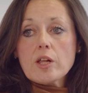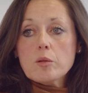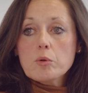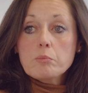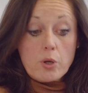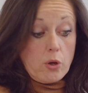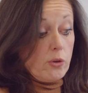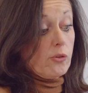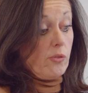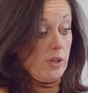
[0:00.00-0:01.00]
element
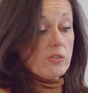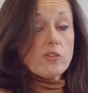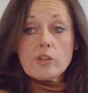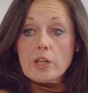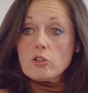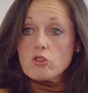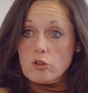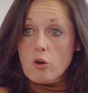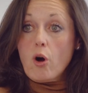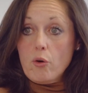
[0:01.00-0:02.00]
because of the
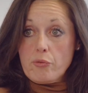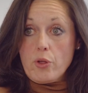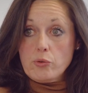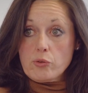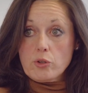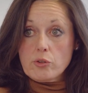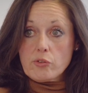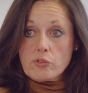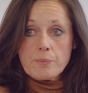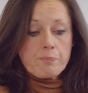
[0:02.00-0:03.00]
installation of those
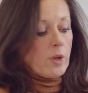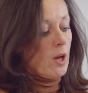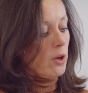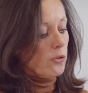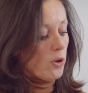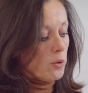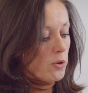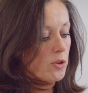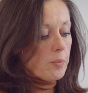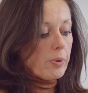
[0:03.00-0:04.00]
goods. So
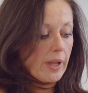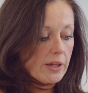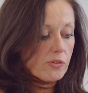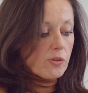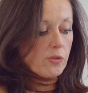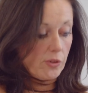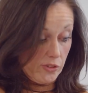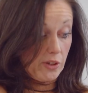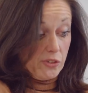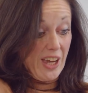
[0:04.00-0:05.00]
the place
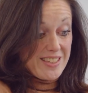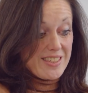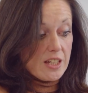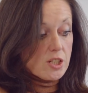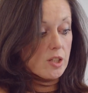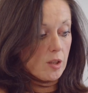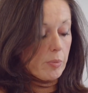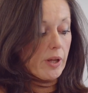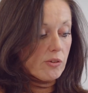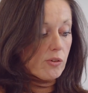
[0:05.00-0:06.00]
of taxation, the
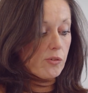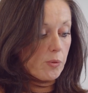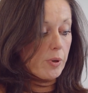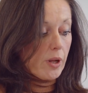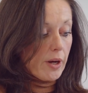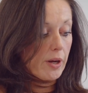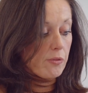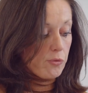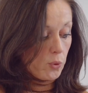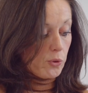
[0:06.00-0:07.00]
place of supply
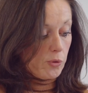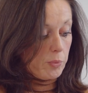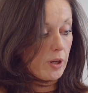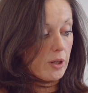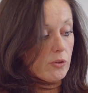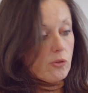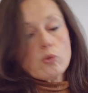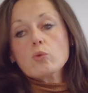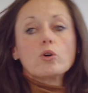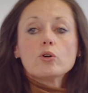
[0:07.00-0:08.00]
for supply and
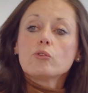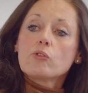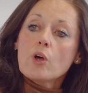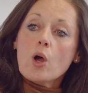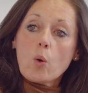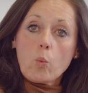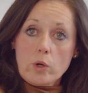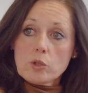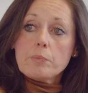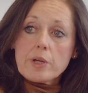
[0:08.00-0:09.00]
install goods
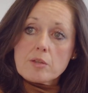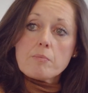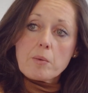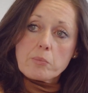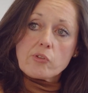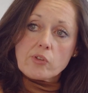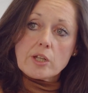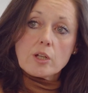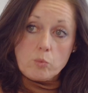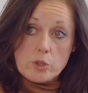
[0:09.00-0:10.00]
will be the member
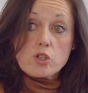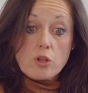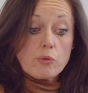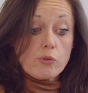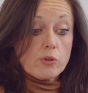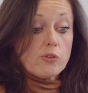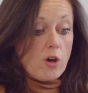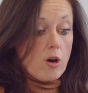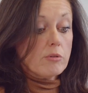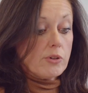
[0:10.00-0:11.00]
state in which those goods
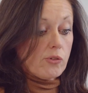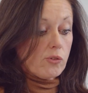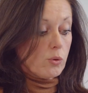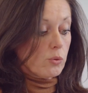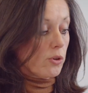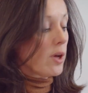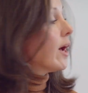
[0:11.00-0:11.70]
are installed.